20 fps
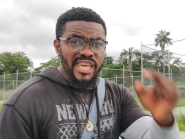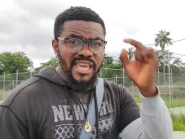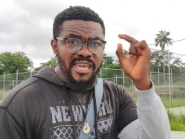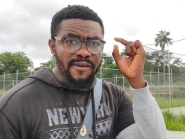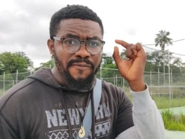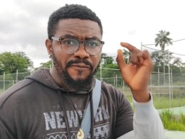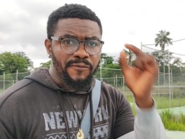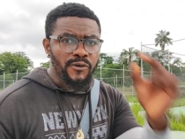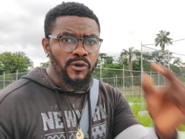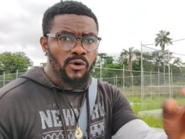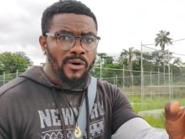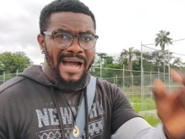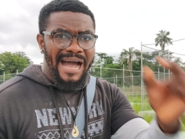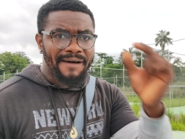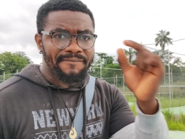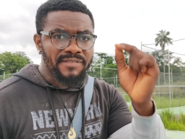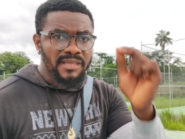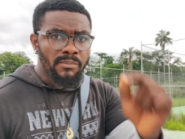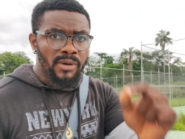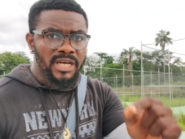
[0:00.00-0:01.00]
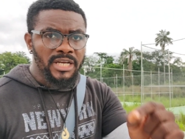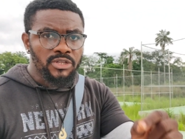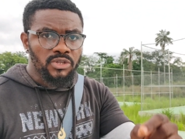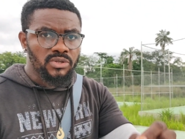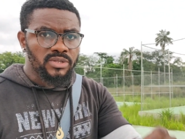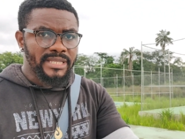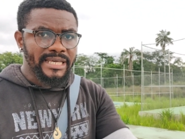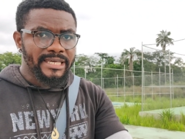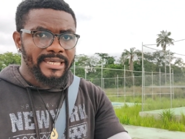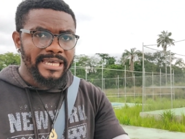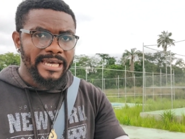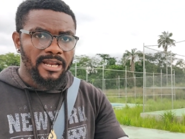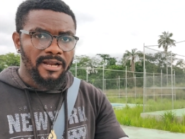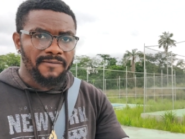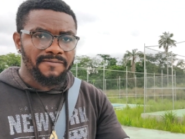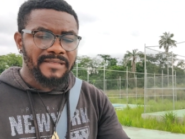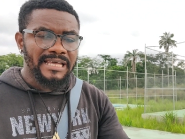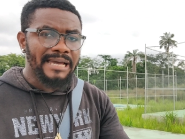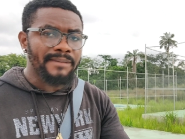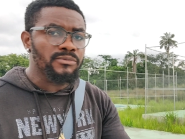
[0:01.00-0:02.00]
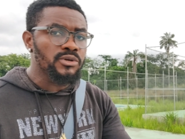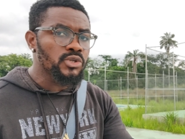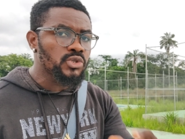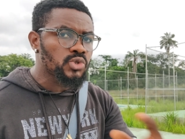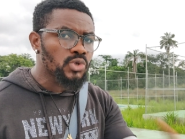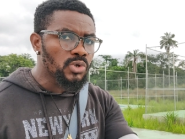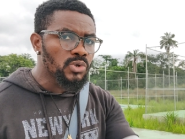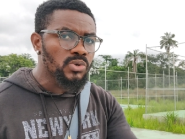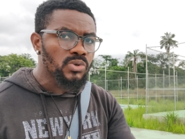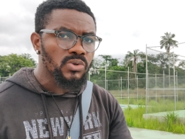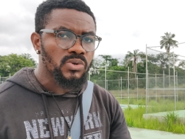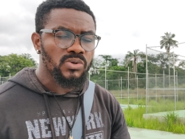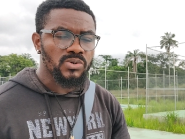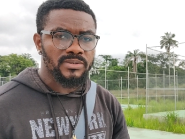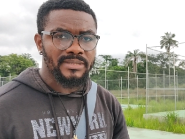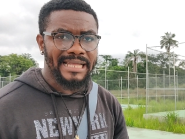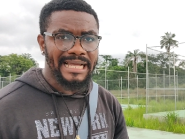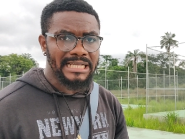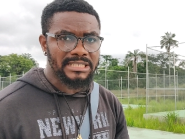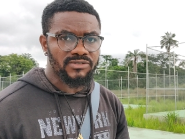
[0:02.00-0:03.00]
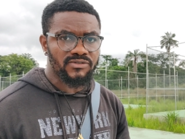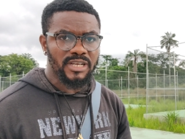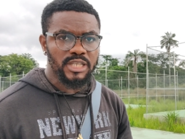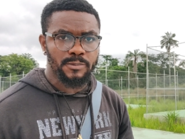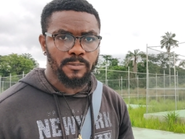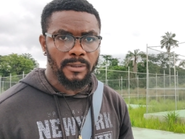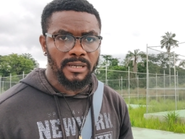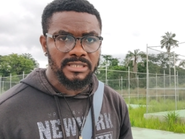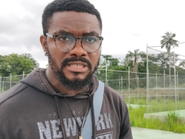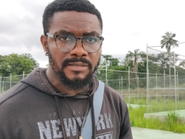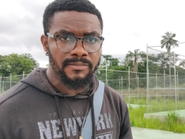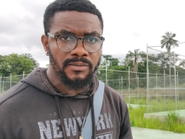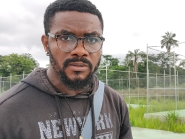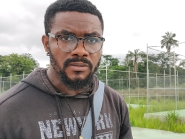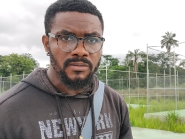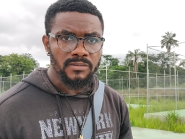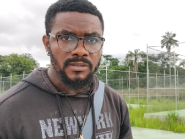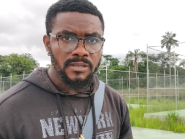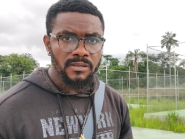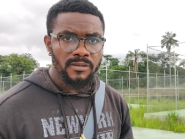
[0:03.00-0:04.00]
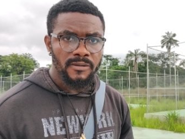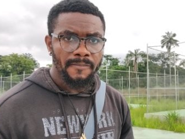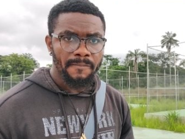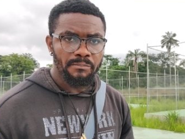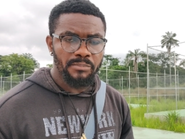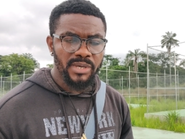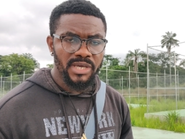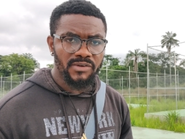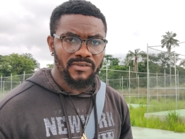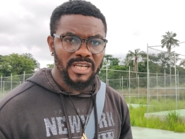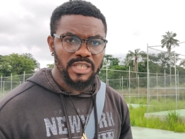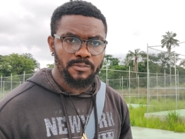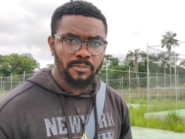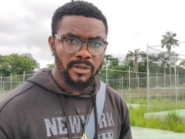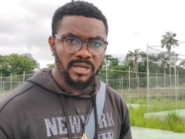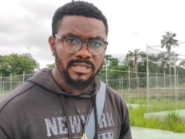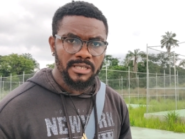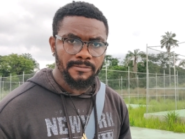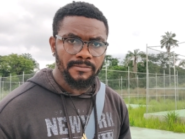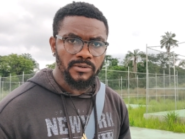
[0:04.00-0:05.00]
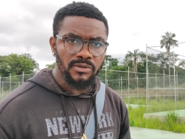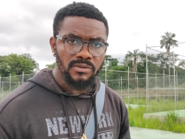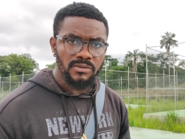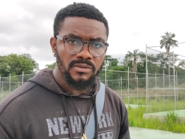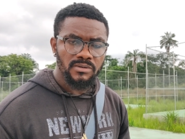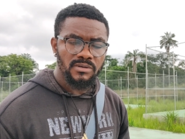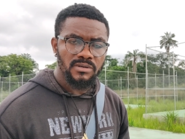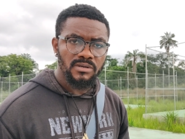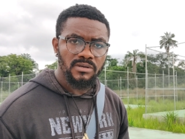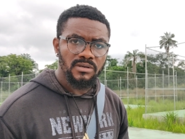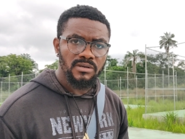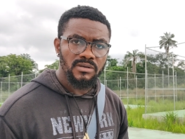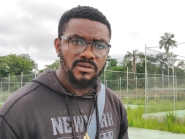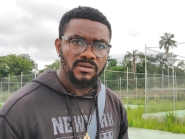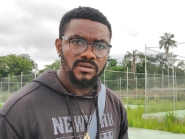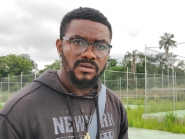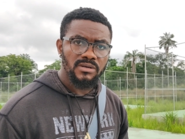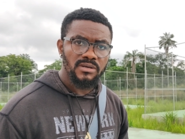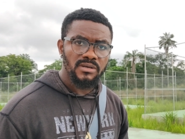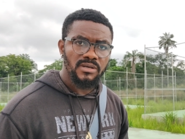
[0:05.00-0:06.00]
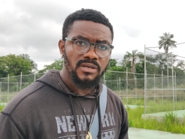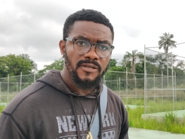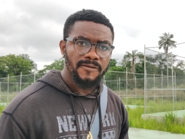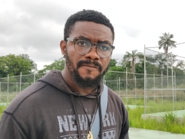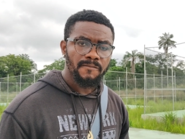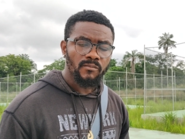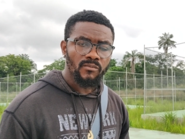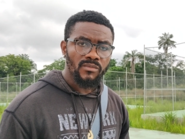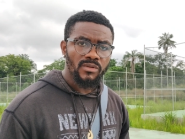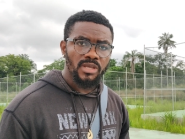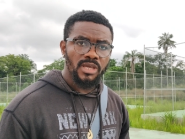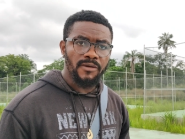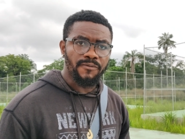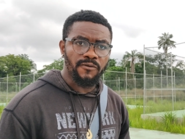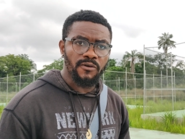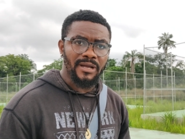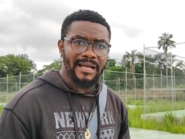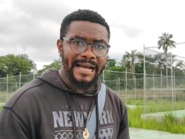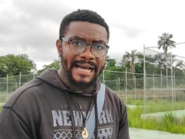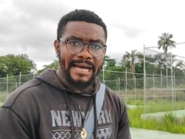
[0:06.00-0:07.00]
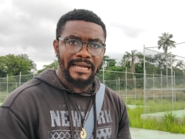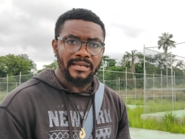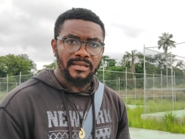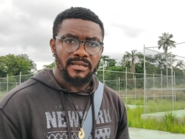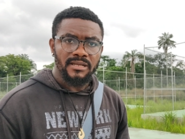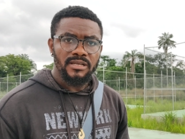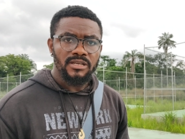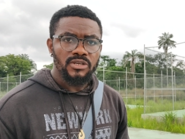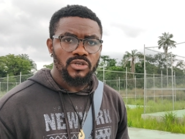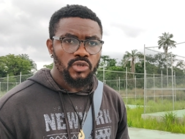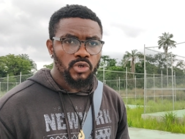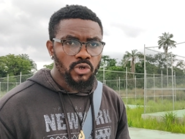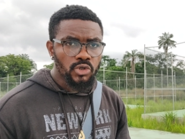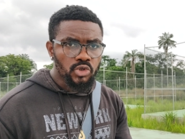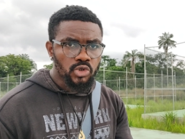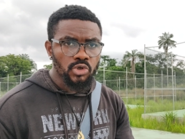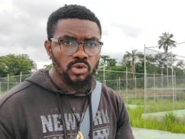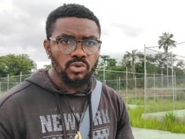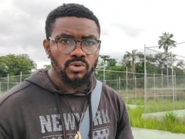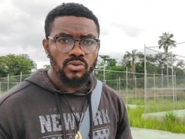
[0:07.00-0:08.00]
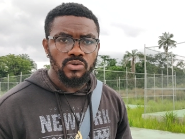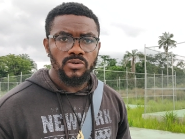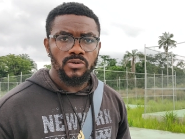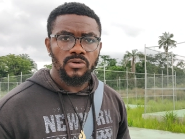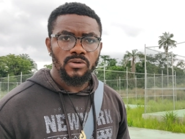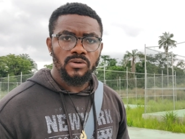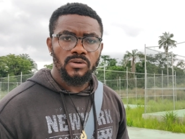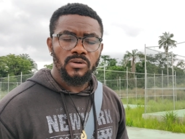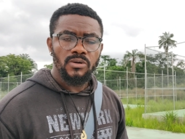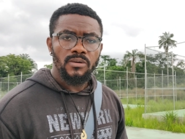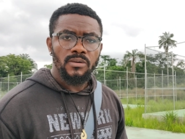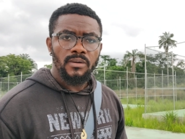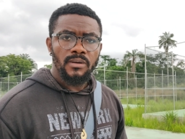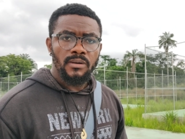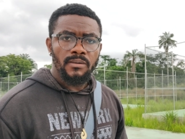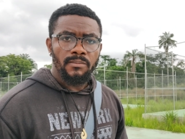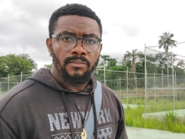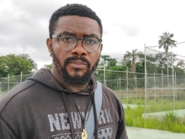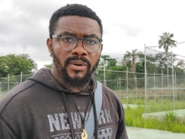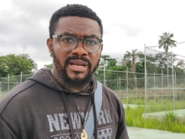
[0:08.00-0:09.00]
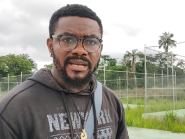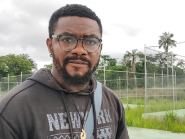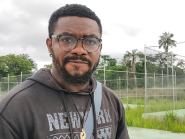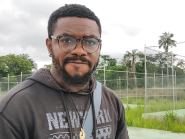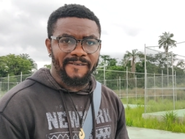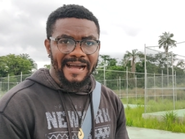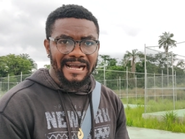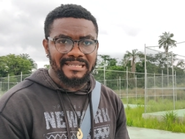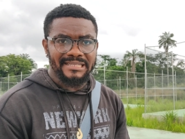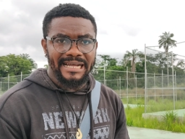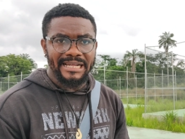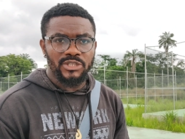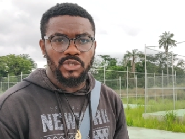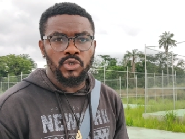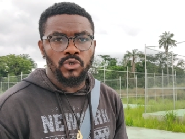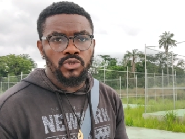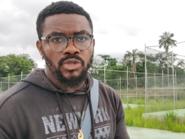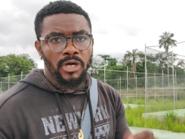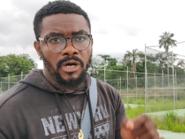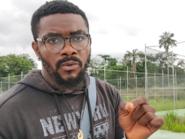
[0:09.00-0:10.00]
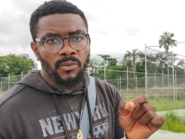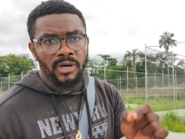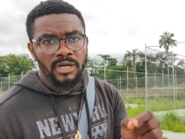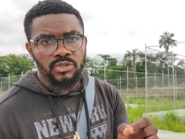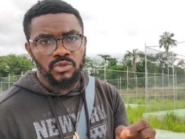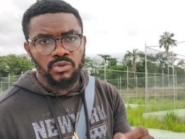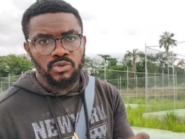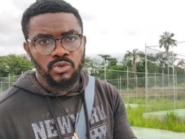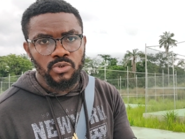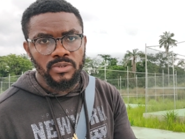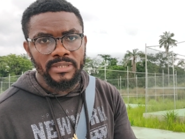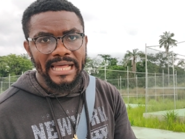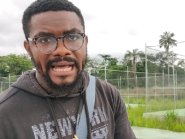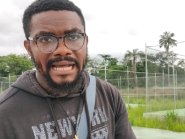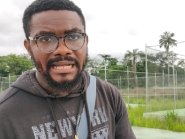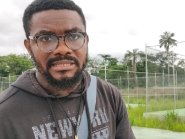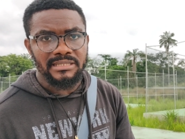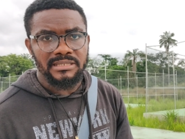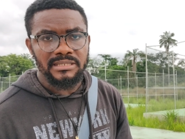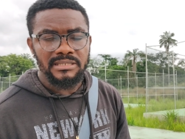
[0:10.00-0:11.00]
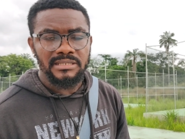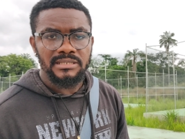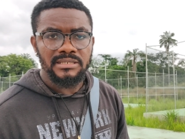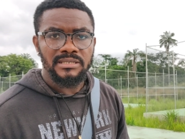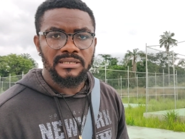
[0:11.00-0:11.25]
If you have the money to take care of them, you do. That's responsible. Being responsible. If you can, you do. But the fact that you don't want to do that